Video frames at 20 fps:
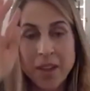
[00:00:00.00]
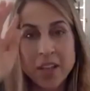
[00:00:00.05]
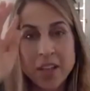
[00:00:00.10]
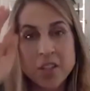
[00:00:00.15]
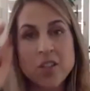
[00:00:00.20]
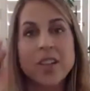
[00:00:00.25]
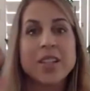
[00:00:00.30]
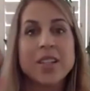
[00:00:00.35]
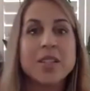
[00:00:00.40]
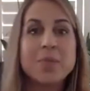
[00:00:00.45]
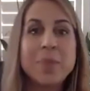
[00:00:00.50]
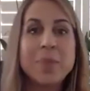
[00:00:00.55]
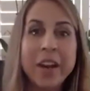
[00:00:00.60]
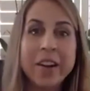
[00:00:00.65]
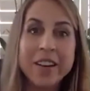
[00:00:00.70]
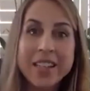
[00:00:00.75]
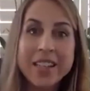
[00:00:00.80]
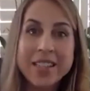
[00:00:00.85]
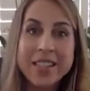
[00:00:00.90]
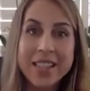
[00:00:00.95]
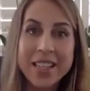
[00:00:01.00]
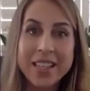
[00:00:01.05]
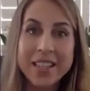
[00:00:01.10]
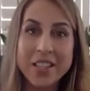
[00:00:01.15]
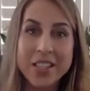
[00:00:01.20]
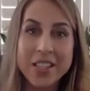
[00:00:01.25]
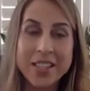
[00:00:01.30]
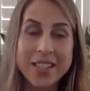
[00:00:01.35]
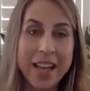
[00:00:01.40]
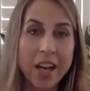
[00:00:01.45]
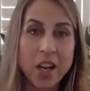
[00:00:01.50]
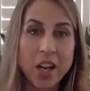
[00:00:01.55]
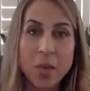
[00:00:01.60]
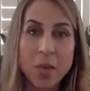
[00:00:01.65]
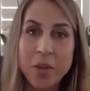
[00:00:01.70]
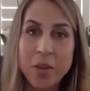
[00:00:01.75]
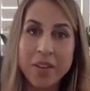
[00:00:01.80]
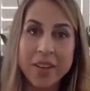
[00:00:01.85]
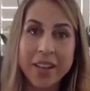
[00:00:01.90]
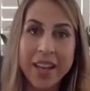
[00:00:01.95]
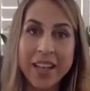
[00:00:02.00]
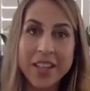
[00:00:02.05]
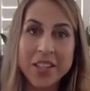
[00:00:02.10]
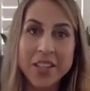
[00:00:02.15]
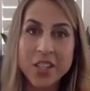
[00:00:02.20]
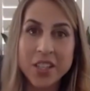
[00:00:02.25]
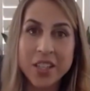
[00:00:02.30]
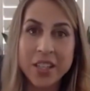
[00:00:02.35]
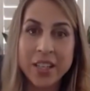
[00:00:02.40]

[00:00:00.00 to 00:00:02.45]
transparency and just that communication